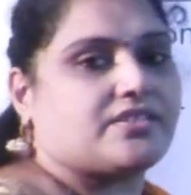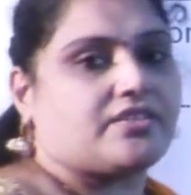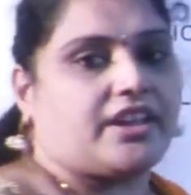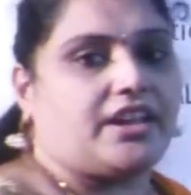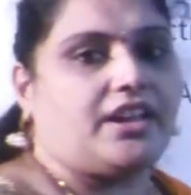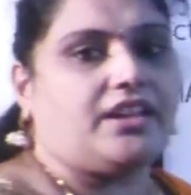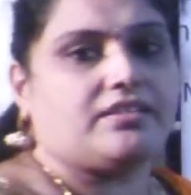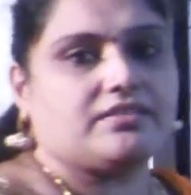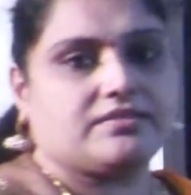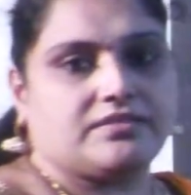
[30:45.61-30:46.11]

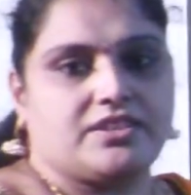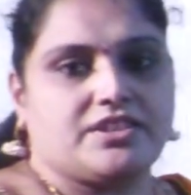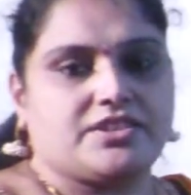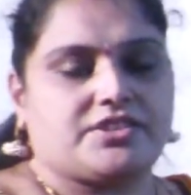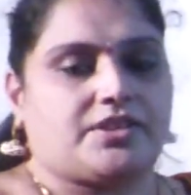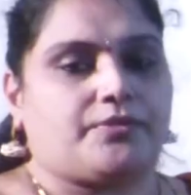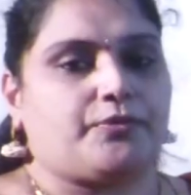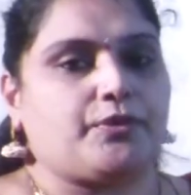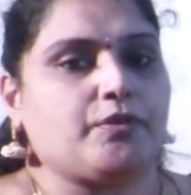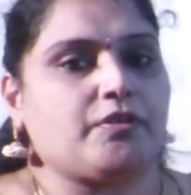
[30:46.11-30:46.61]
Okay,
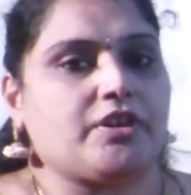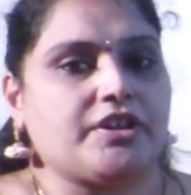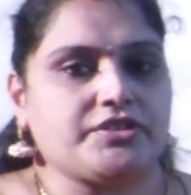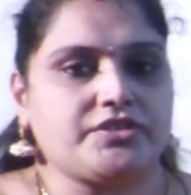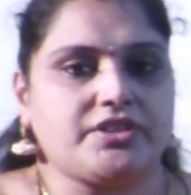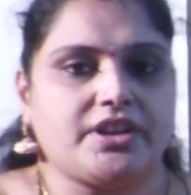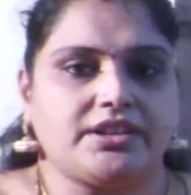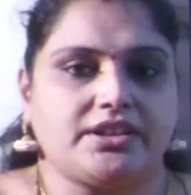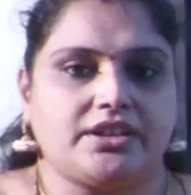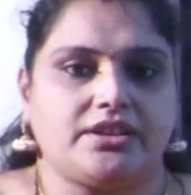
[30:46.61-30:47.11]
so if you want
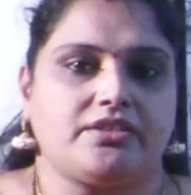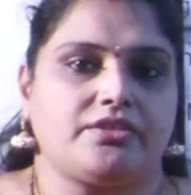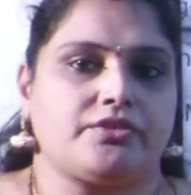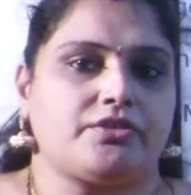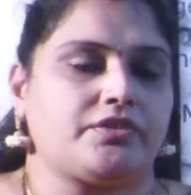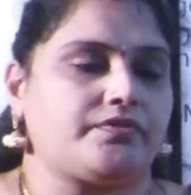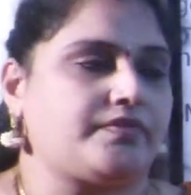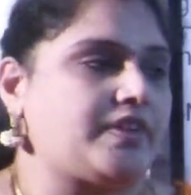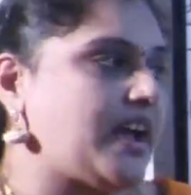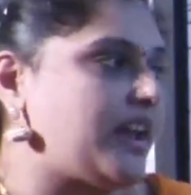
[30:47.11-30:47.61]
to enter your
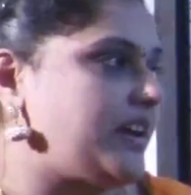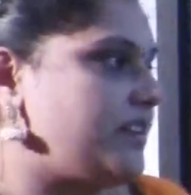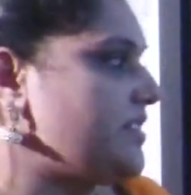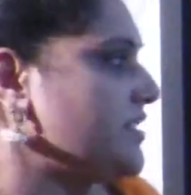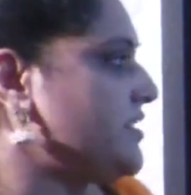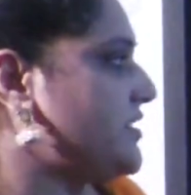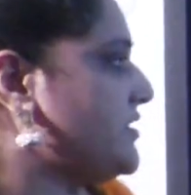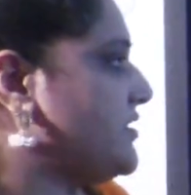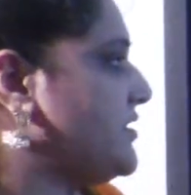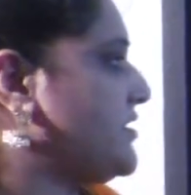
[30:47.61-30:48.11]
own
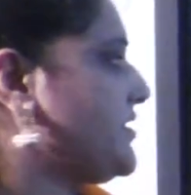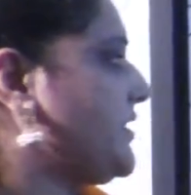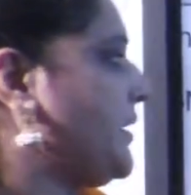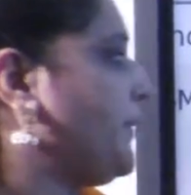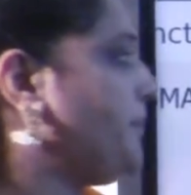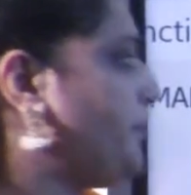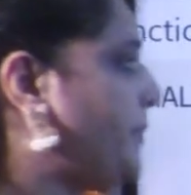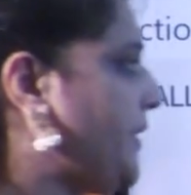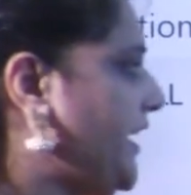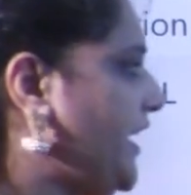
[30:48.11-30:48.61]
values,
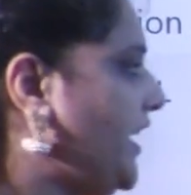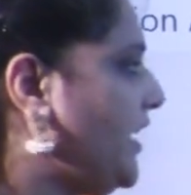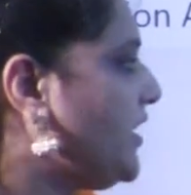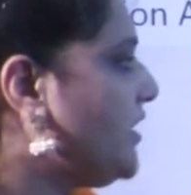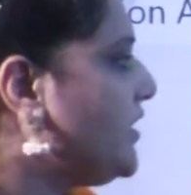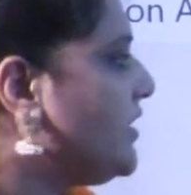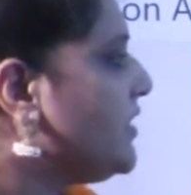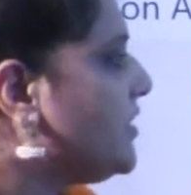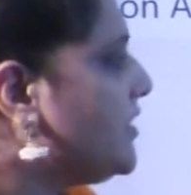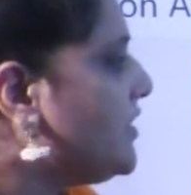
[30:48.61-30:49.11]

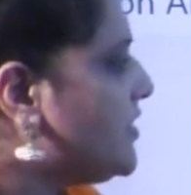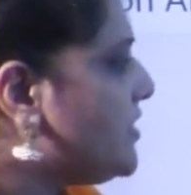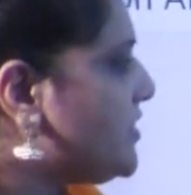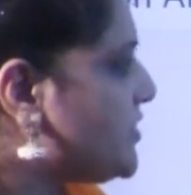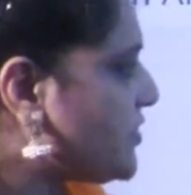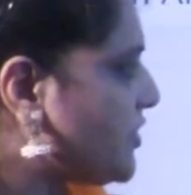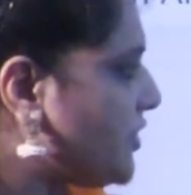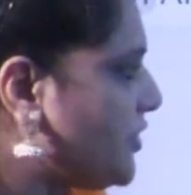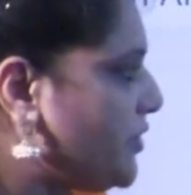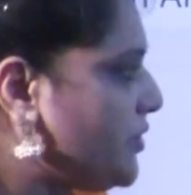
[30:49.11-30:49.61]
simply
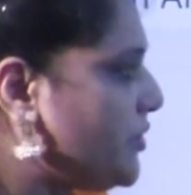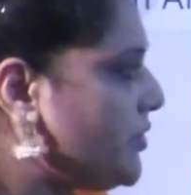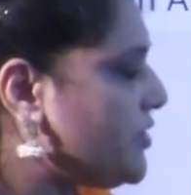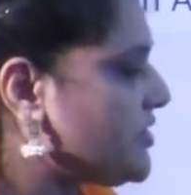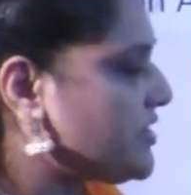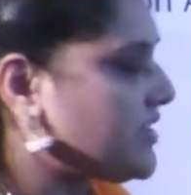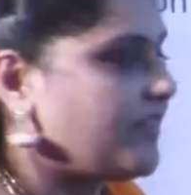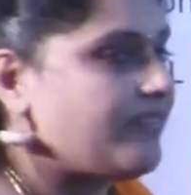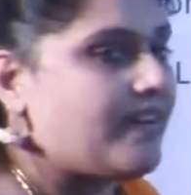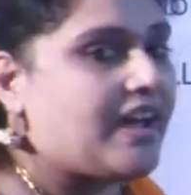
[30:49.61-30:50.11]

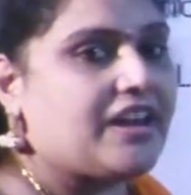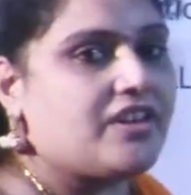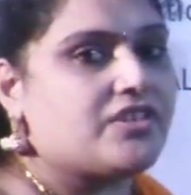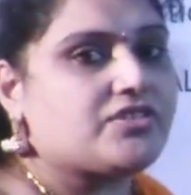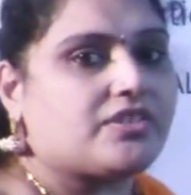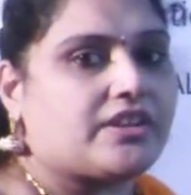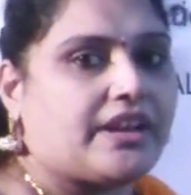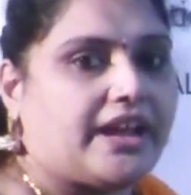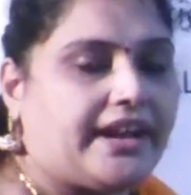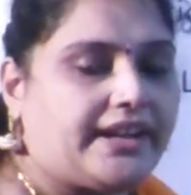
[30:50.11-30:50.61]
use the values
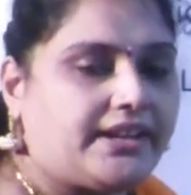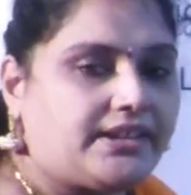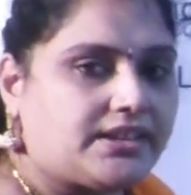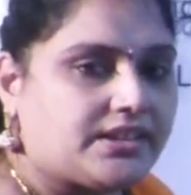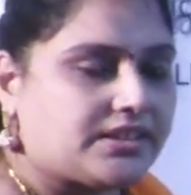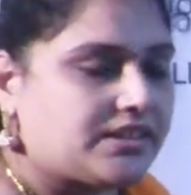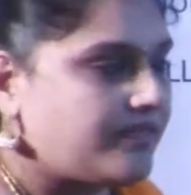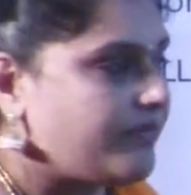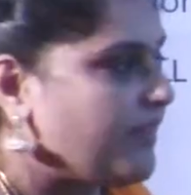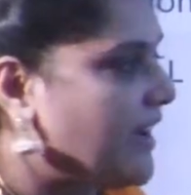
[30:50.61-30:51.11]
or
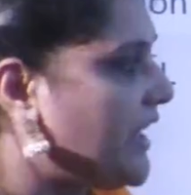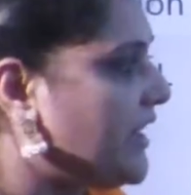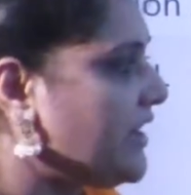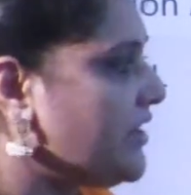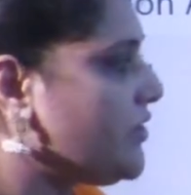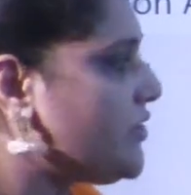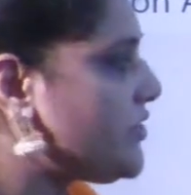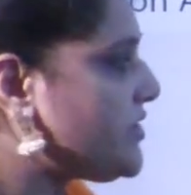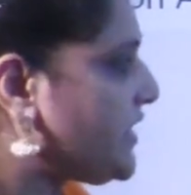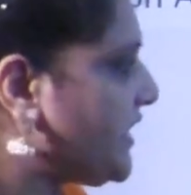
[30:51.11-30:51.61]
enter the
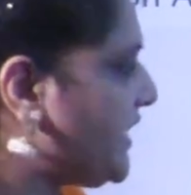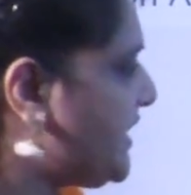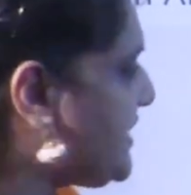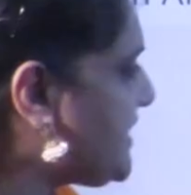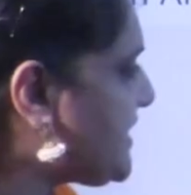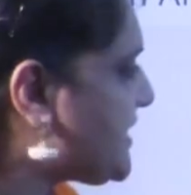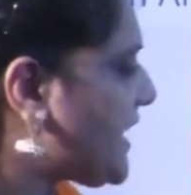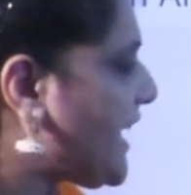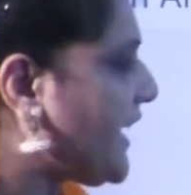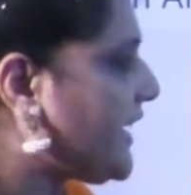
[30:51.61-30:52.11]
values
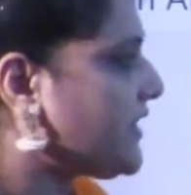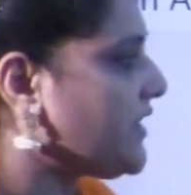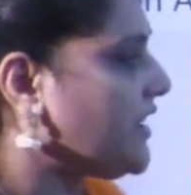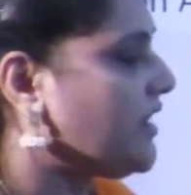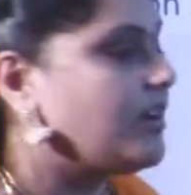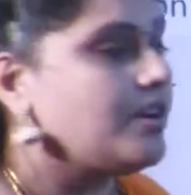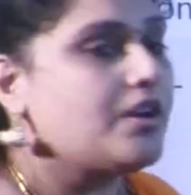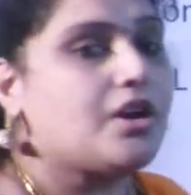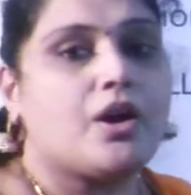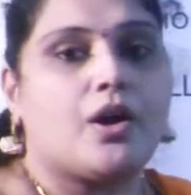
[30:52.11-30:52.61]
inside the
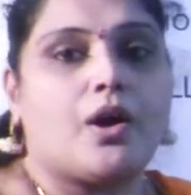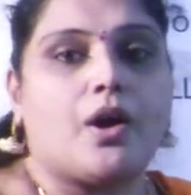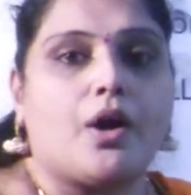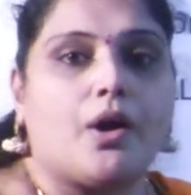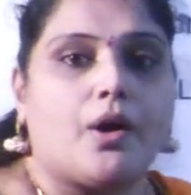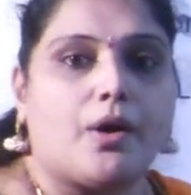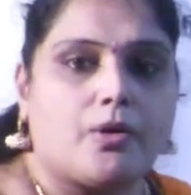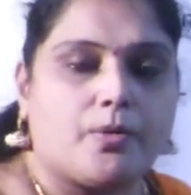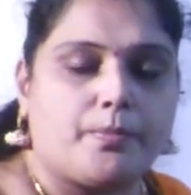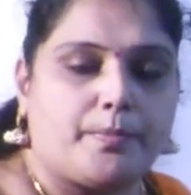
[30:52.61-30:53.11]

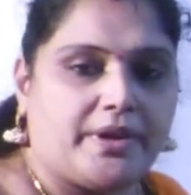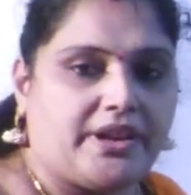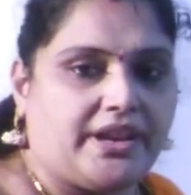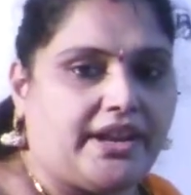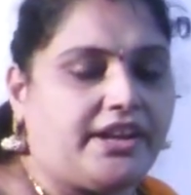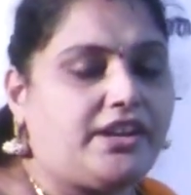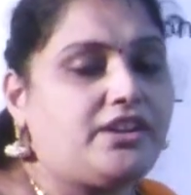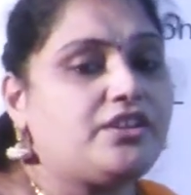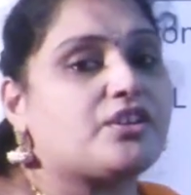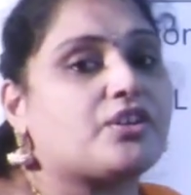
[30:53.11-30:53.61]
open
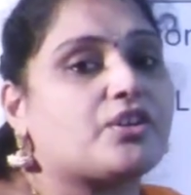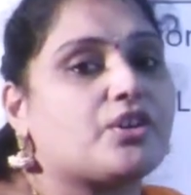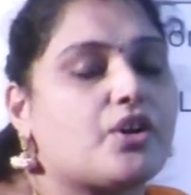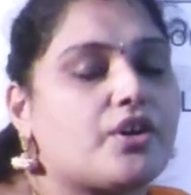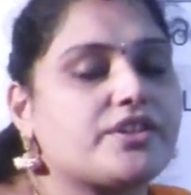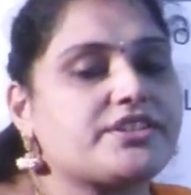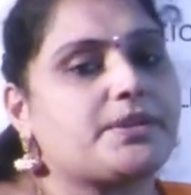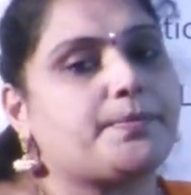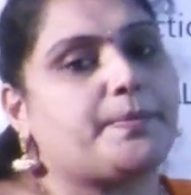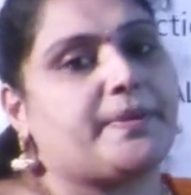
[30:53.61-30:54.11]
and
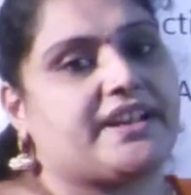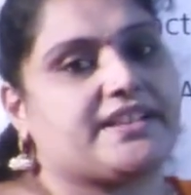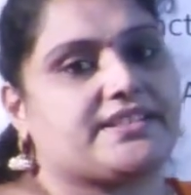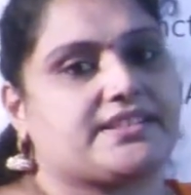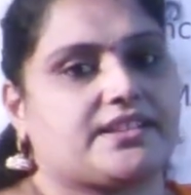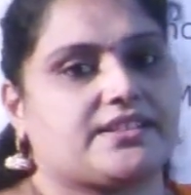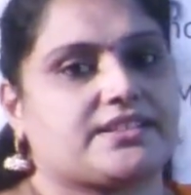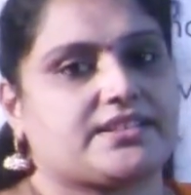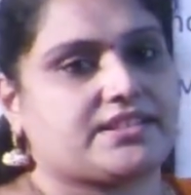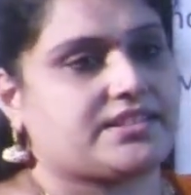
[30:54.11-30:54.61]
closed
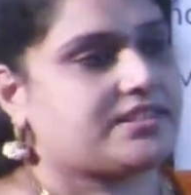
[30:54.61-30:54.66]
braces.